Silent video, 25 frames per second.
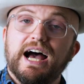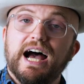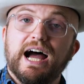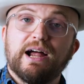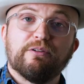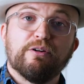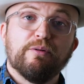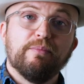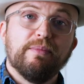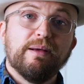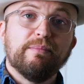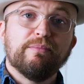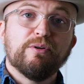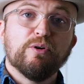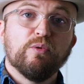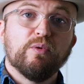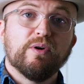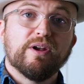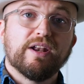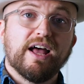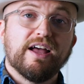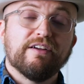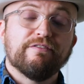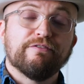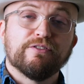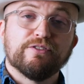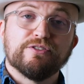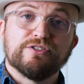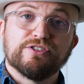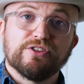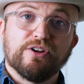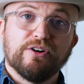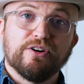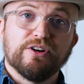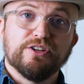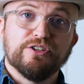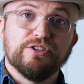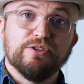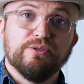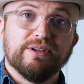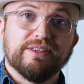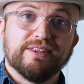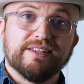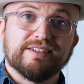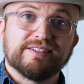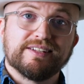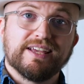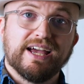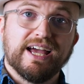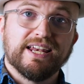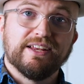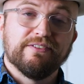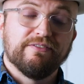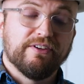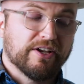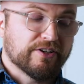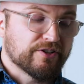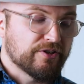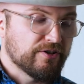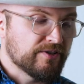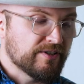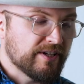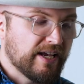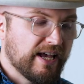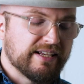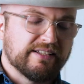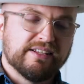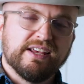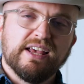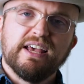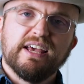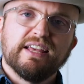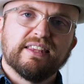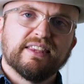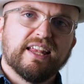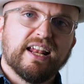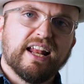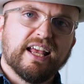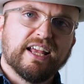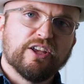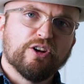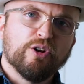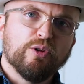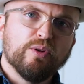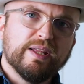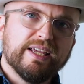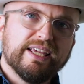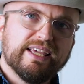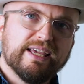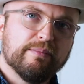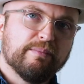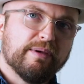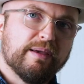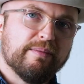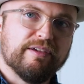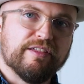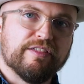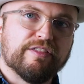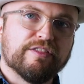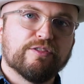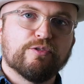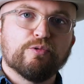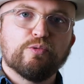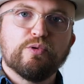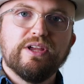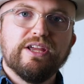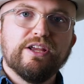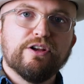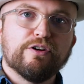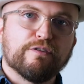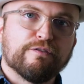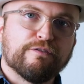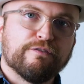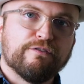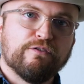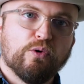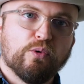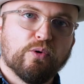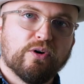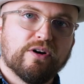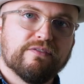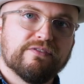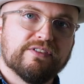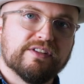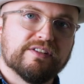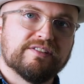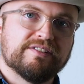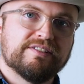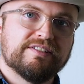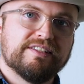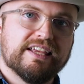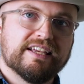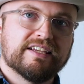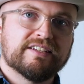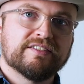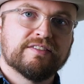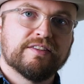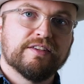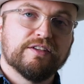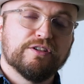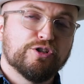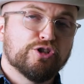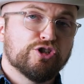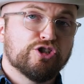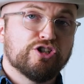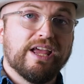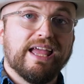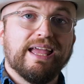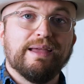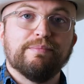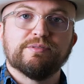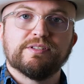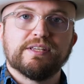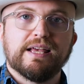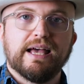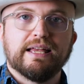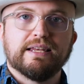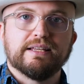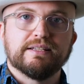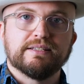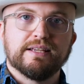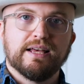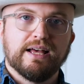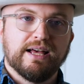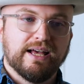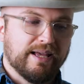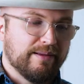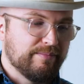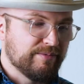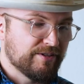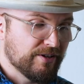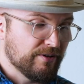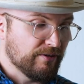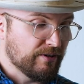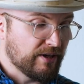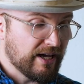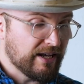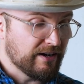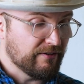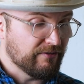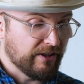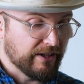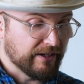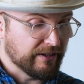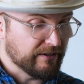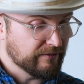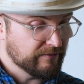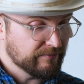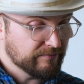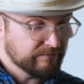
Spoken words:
I remember when I first started doing this kind of exercise that I could only get maybe 3 or 4 of the sixth shapes at a time. So kind of like...